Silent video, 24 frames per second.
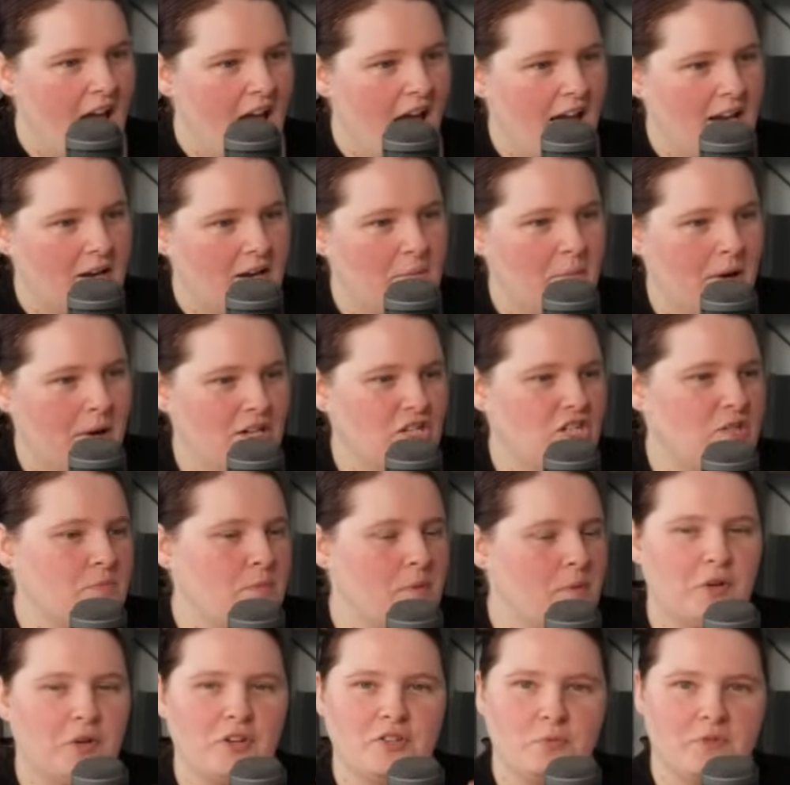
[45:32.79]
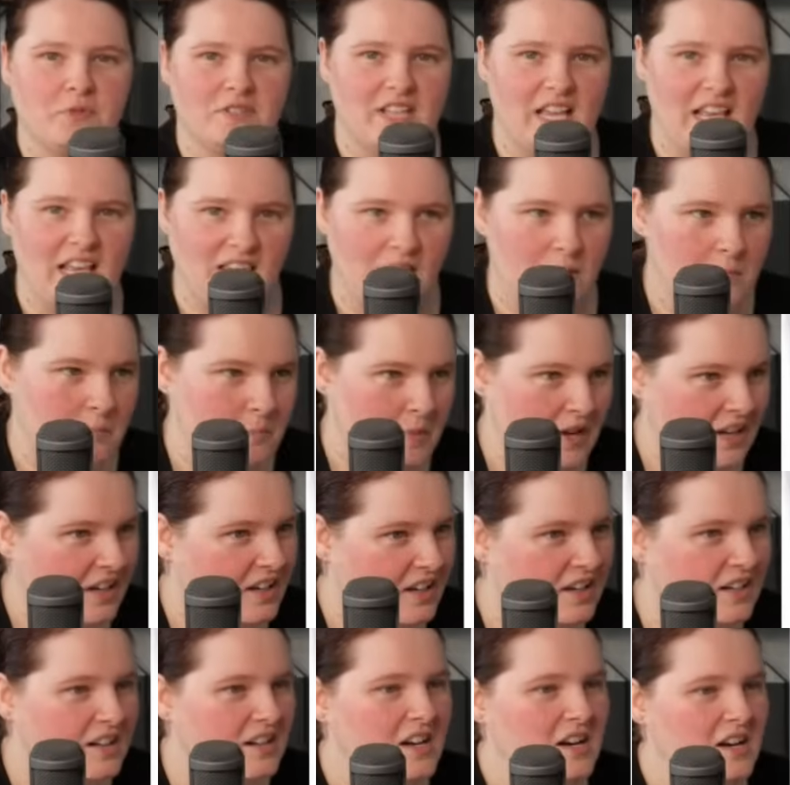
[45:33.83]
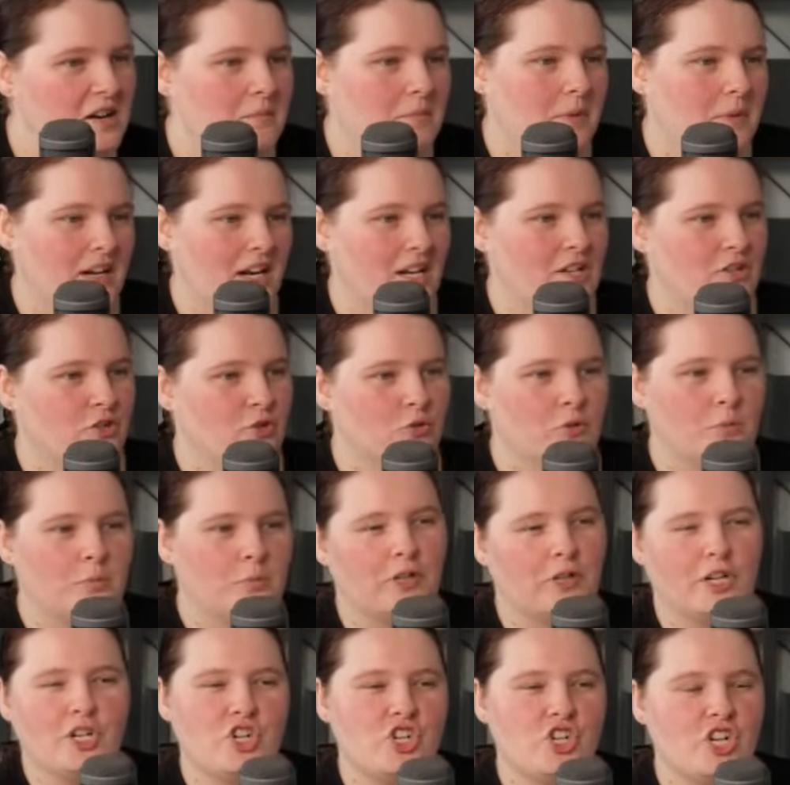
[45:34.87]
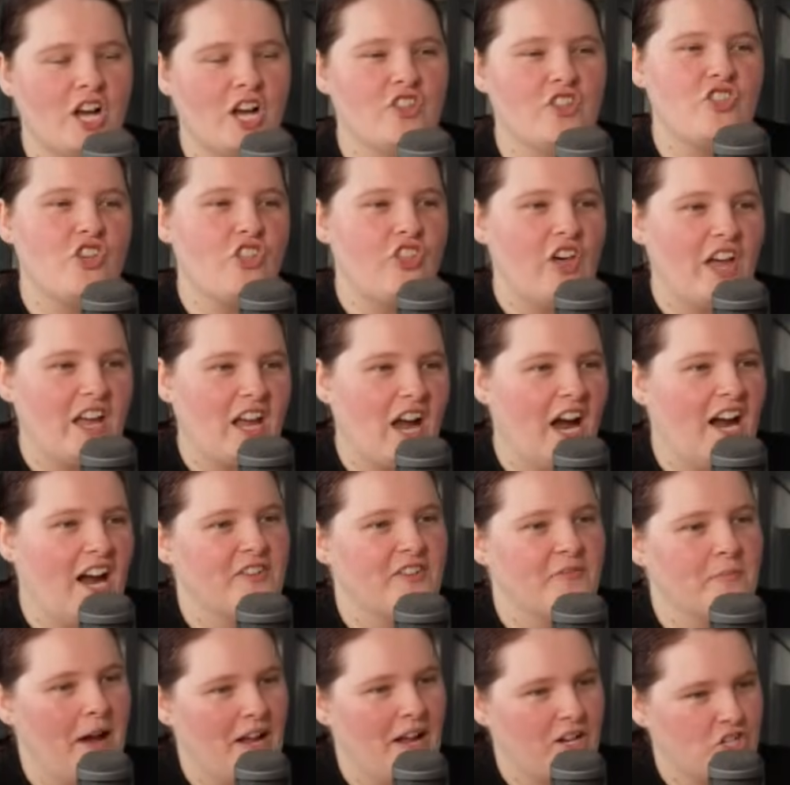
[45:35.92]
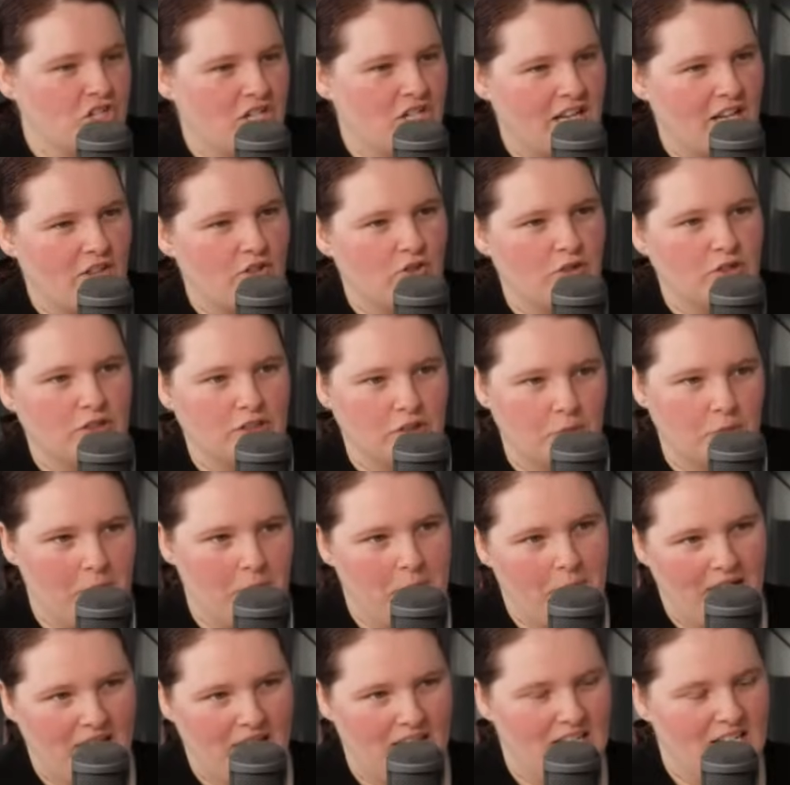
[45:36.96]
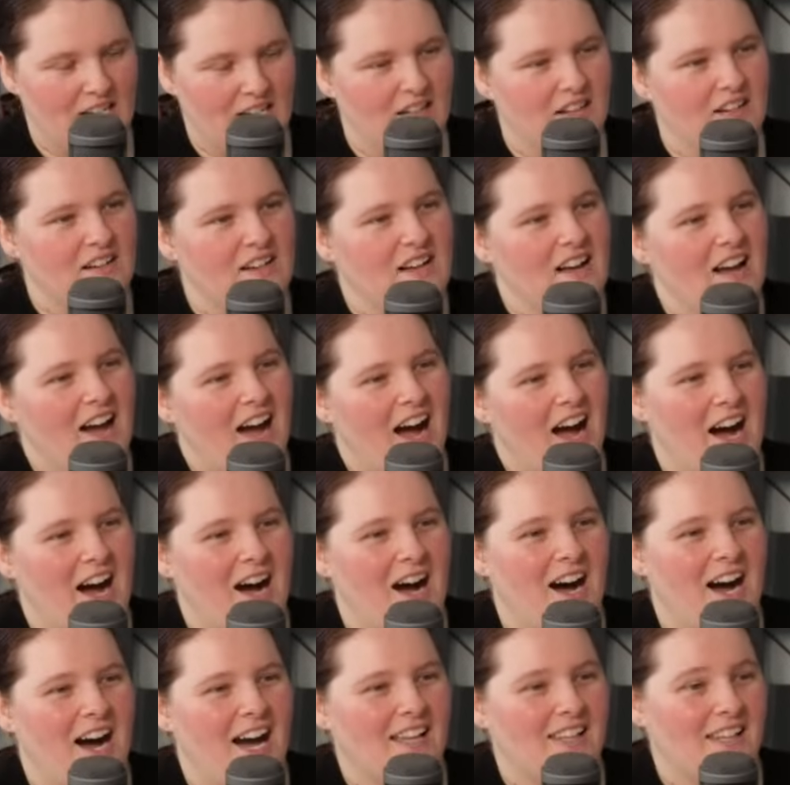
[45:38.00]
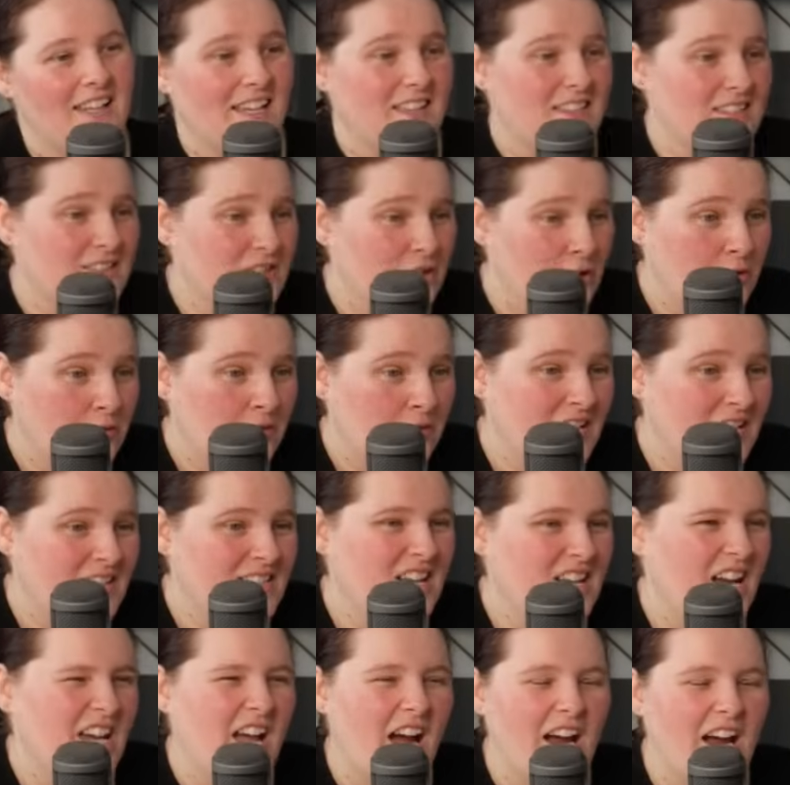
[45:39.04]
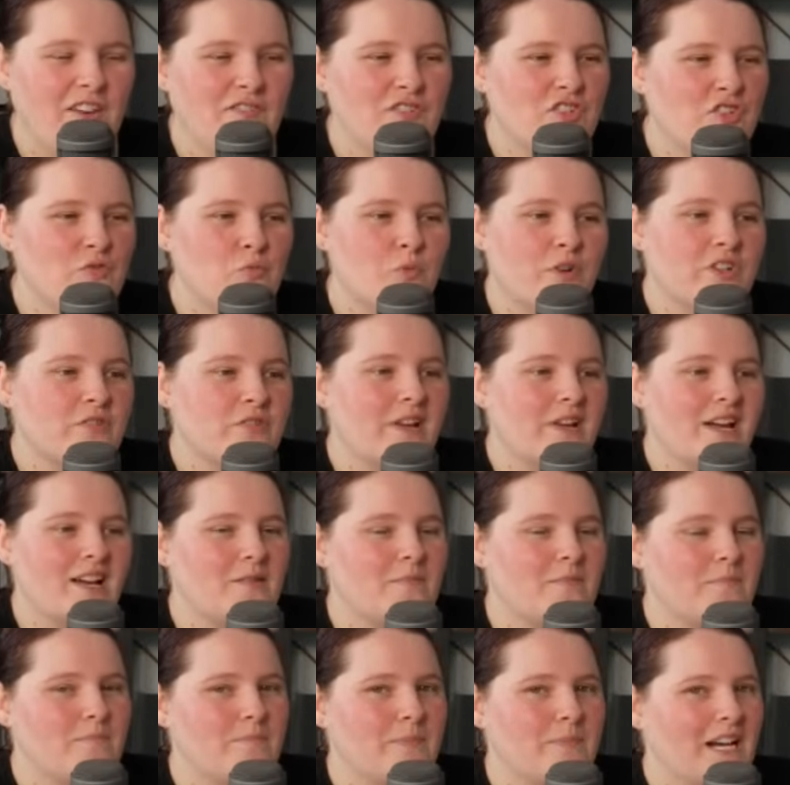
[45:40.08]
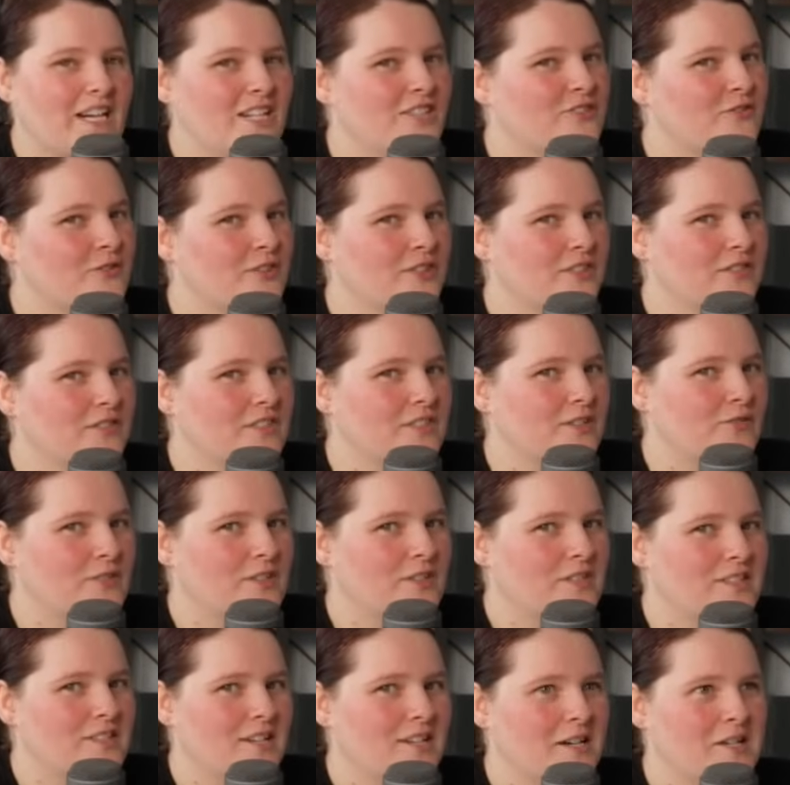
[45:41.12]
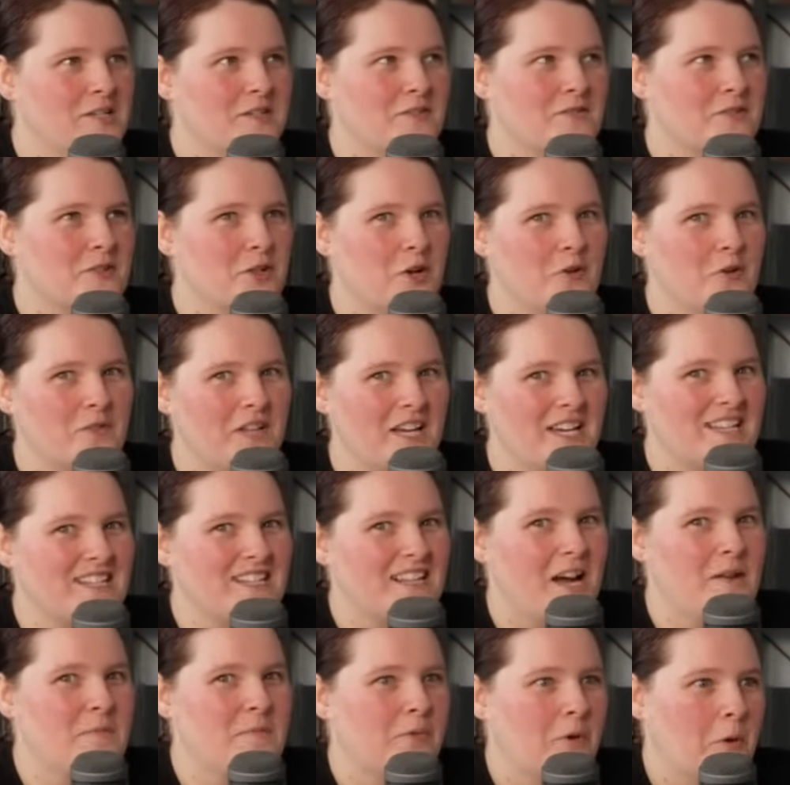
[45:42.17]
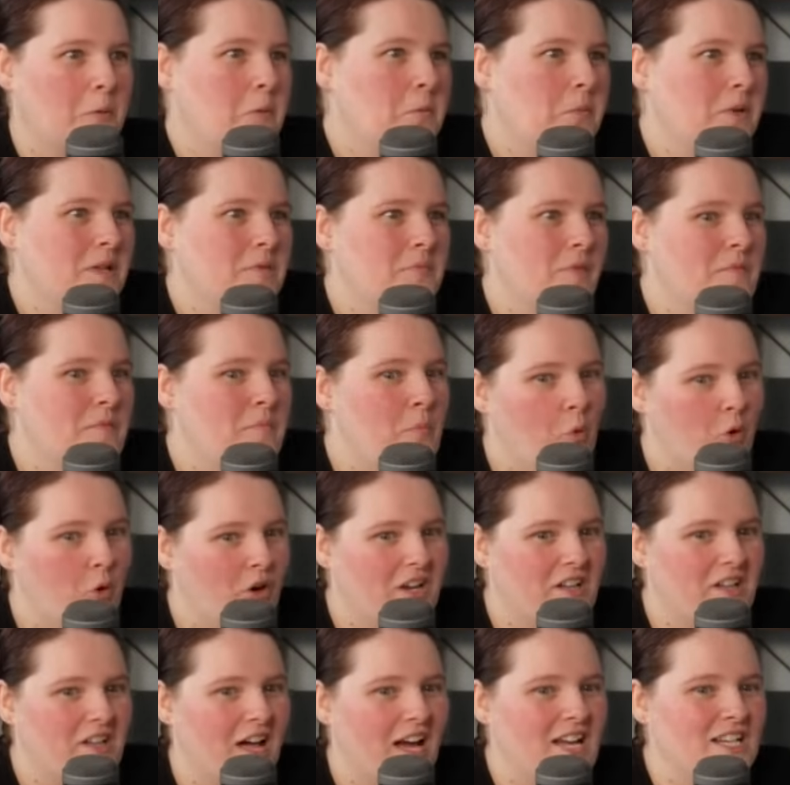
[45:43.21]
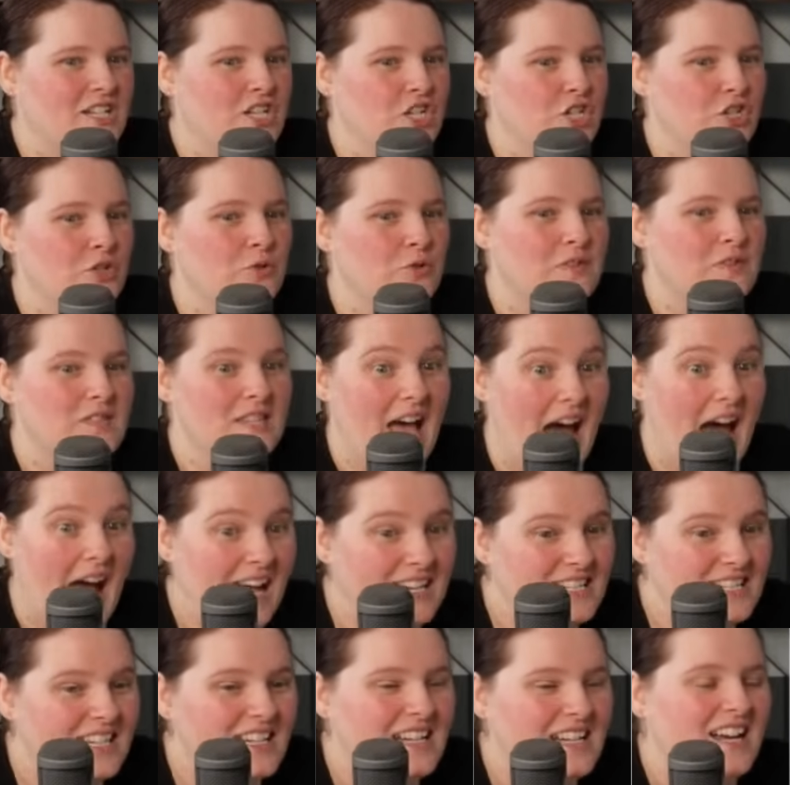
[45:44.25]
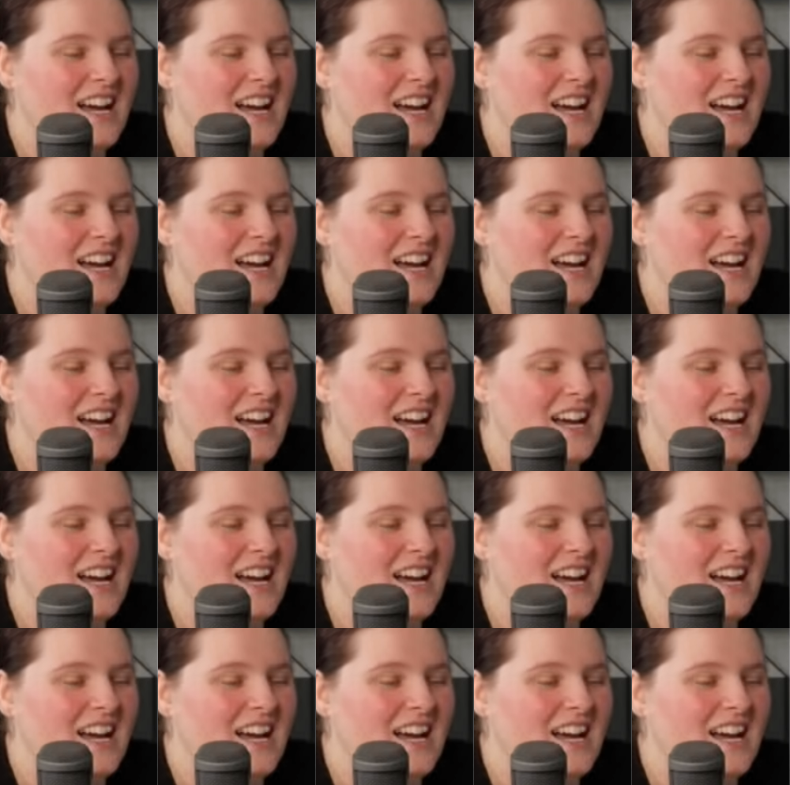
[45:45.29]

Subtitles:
And it might just be because we're seeing them bigger, but I do appreciate that they kind of match together a little bit better here. I like the snowflakes. I kind of just wish we had a page full of different styles of snowflakes. I'd probably be more inclined to use that.